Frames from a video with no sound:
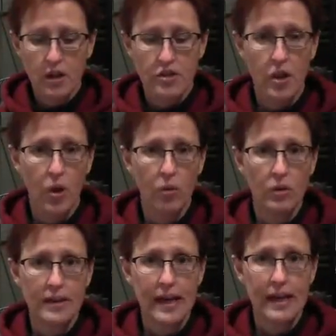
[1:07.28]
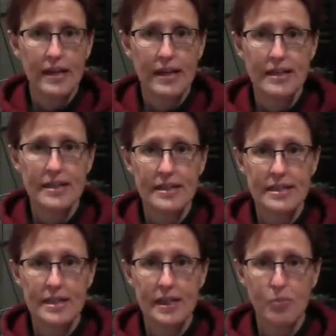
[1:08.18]
So getting into the
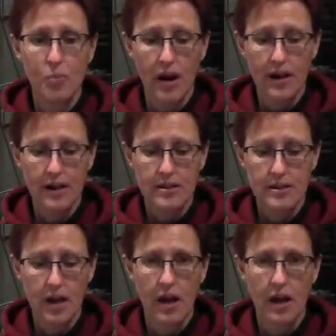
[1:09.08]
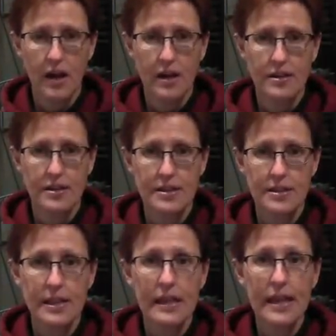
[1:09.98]
Slique products, the
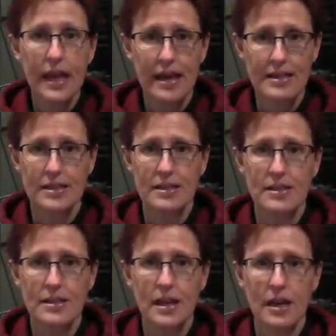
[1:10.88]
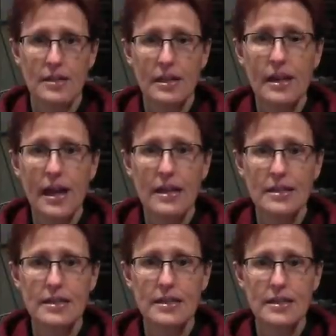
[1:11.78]
Slique Essence. Slique
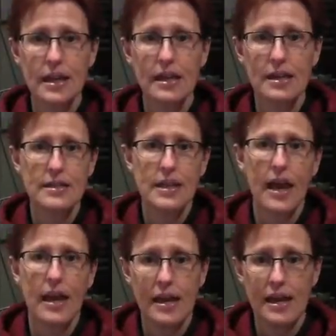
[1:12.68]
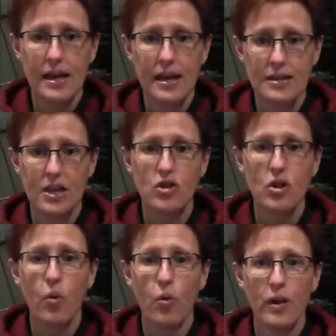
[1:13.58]
Essence is an
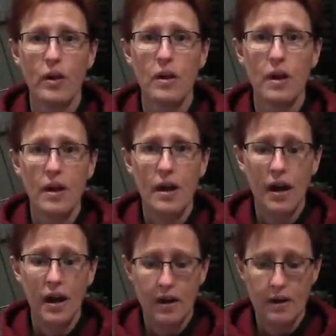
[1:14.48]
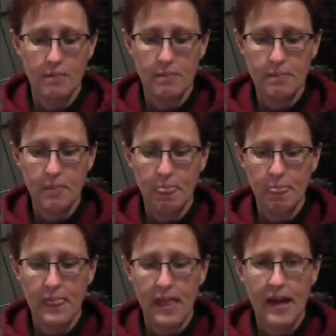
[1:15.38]
essential oil
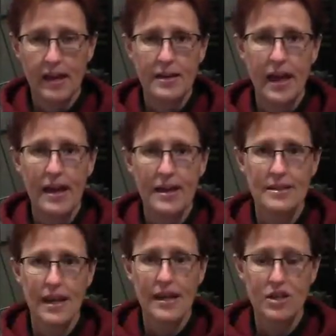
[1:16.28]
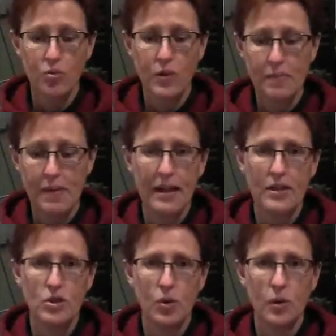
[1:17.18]
that has a sweet
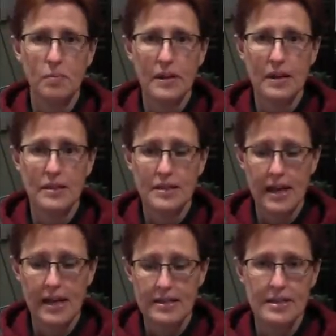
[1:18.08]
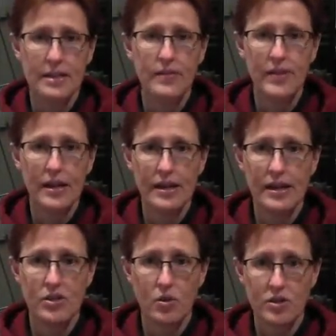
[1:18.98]
palate to it because it has stevia
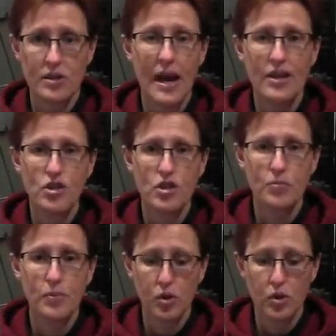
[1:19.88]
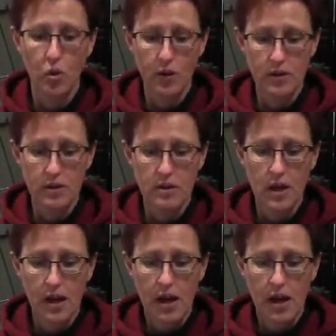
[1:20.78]
in it. So it's not just pure oils.